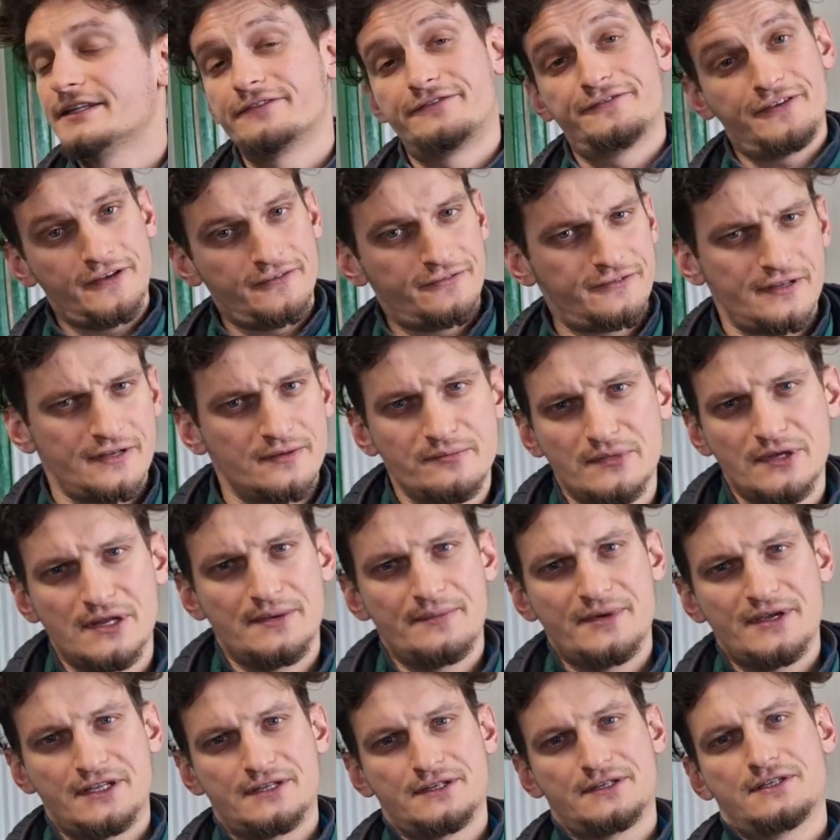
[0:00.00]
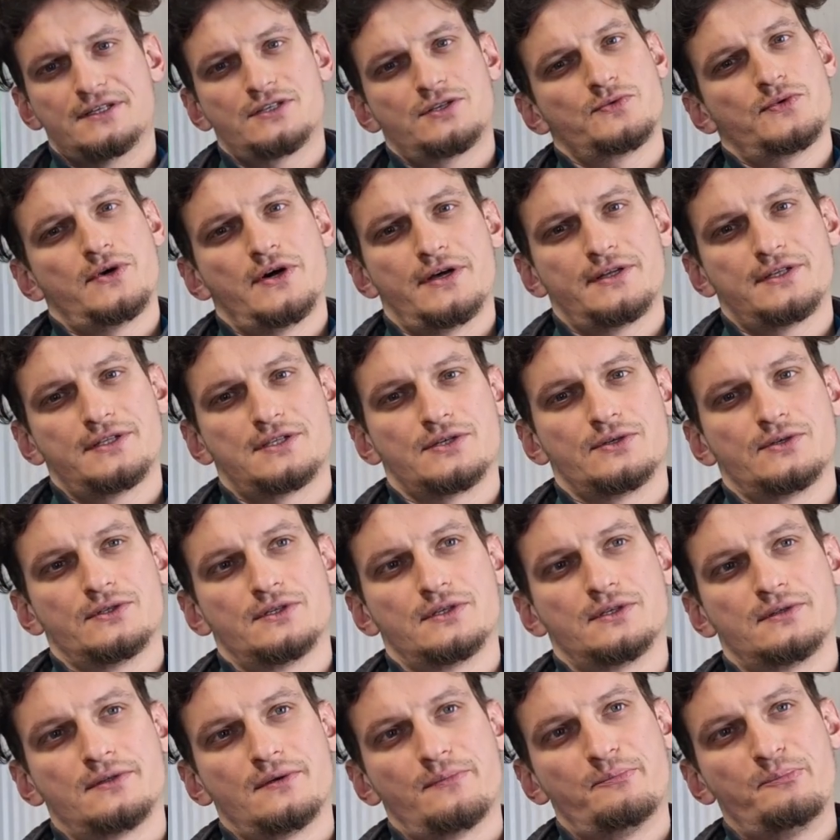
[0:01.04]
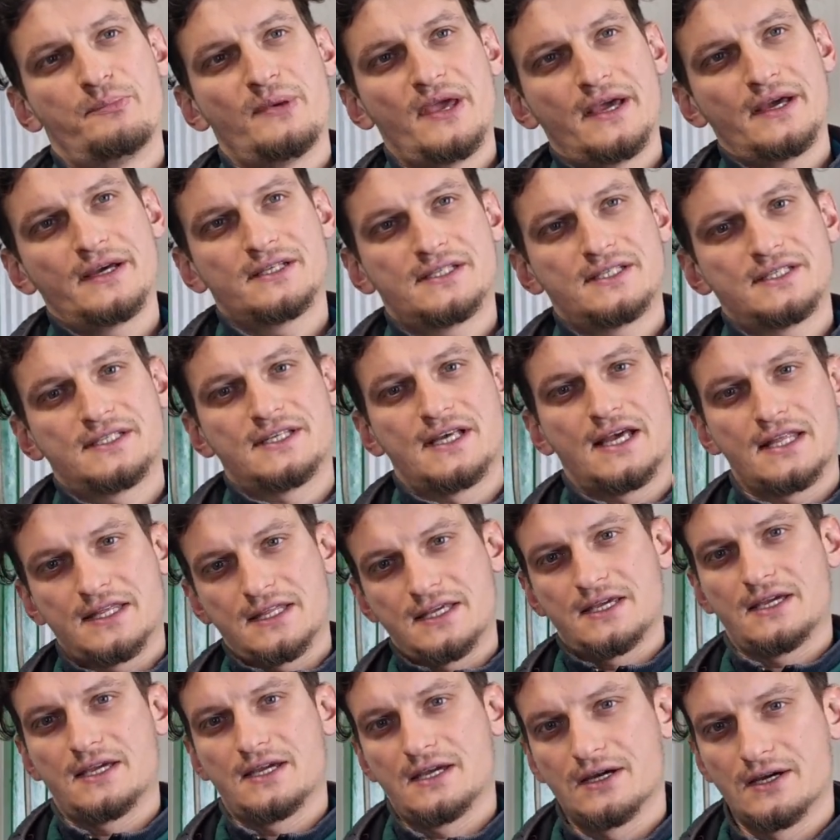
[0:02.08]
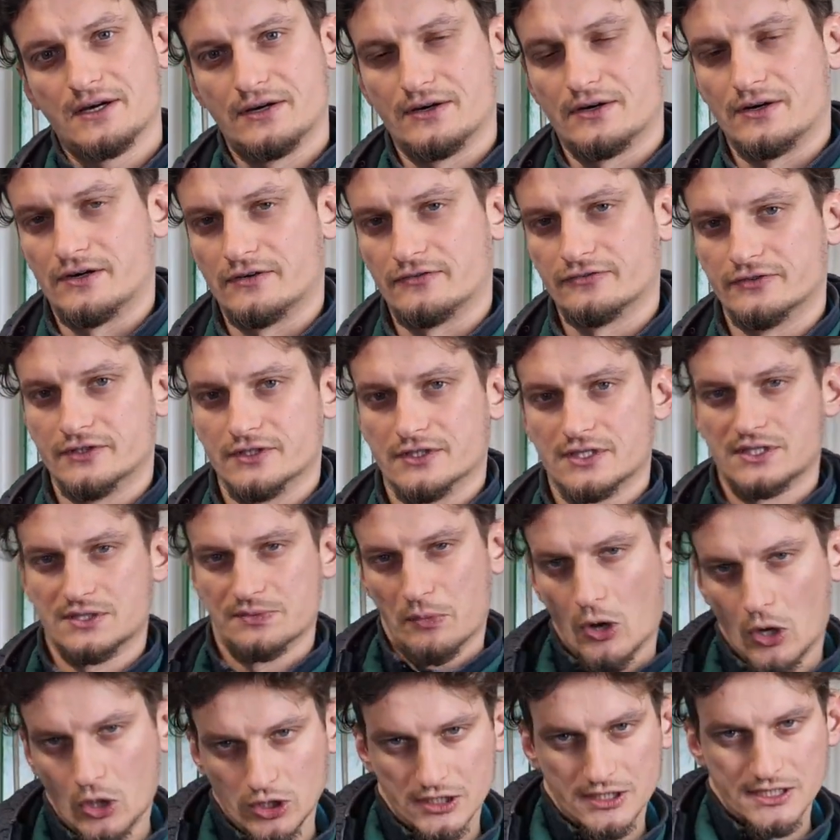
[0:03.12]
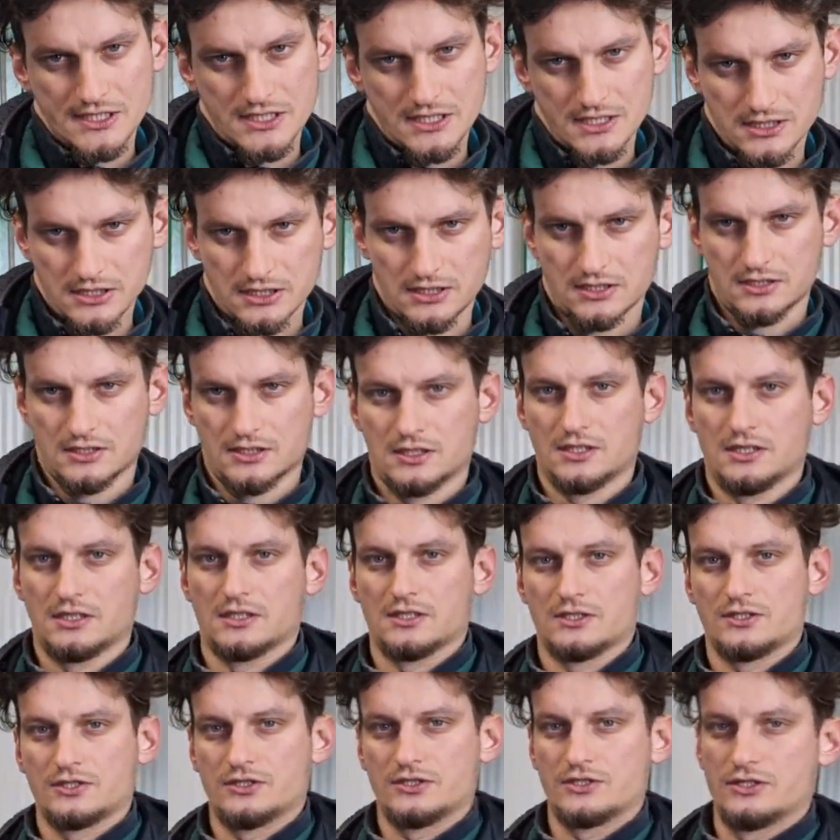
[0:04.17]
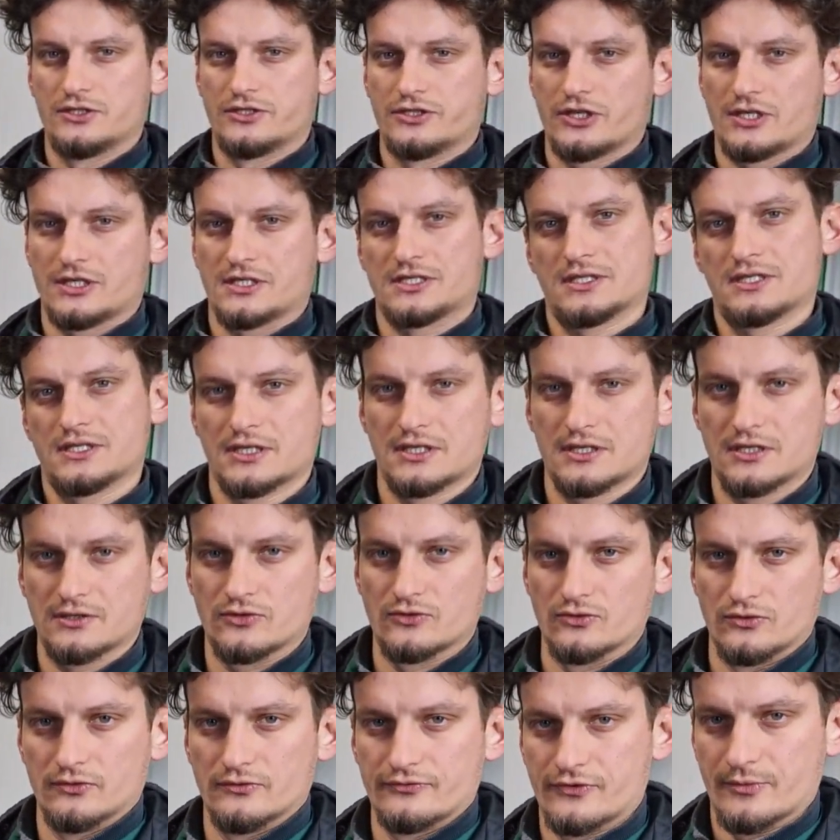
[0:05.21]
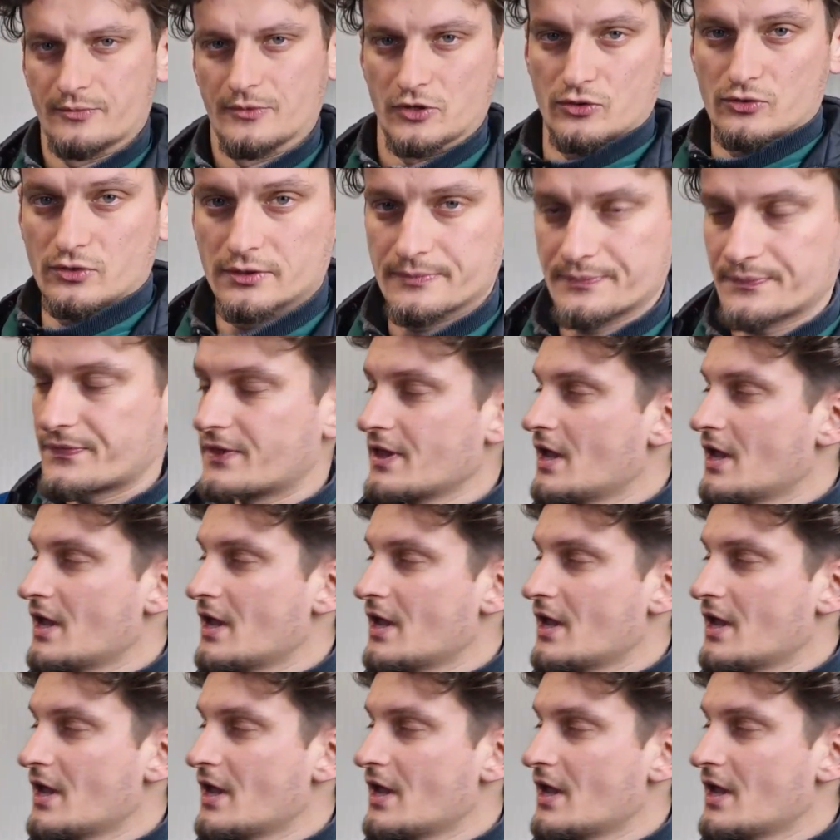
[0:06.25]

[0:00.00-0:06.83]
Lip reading: the 15 millimeters one, so the biggest setting of the smallest adjusting tool from the tool,